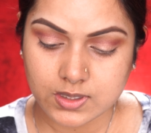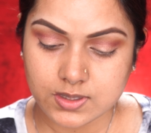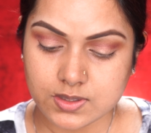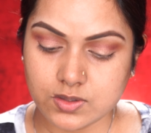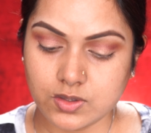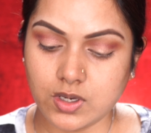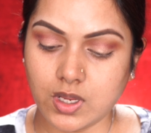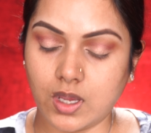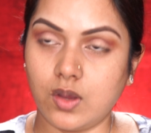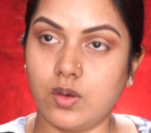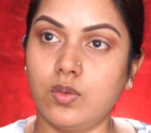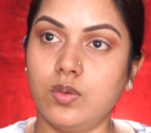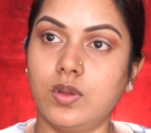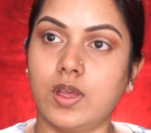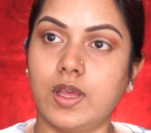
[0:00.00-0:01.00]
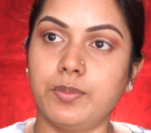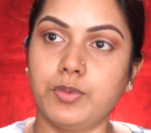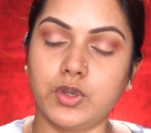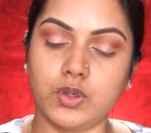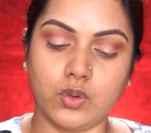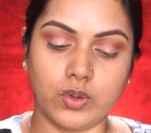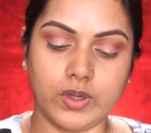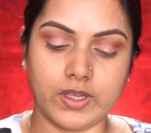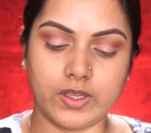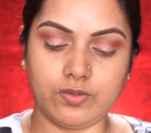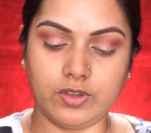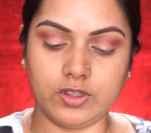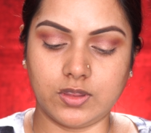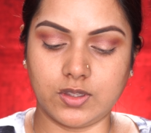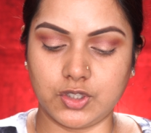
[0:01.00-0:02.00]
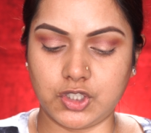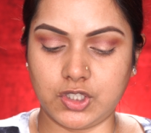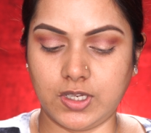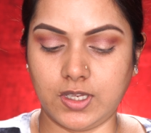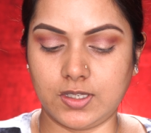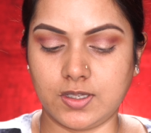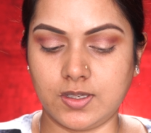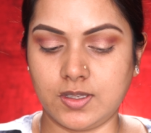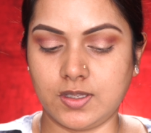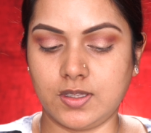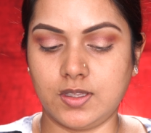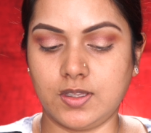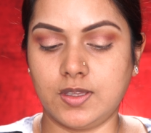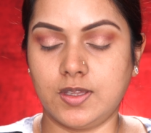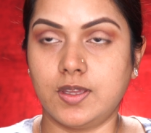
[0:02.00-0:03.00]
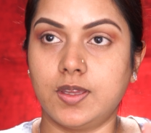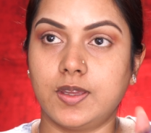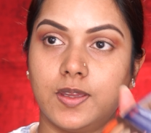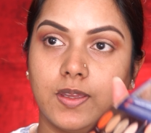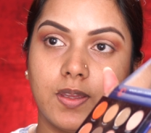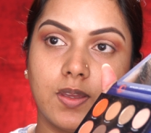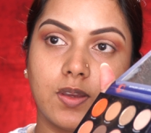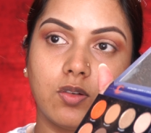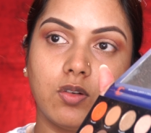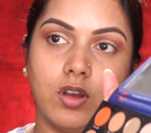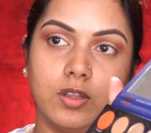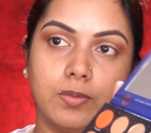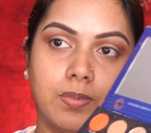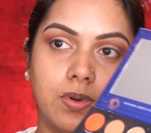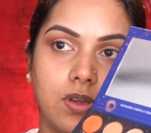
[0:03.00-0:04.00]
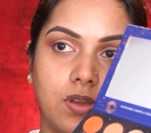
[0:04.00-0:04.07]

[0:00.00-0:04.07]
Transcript: So now I'm going to go ahead with the shade called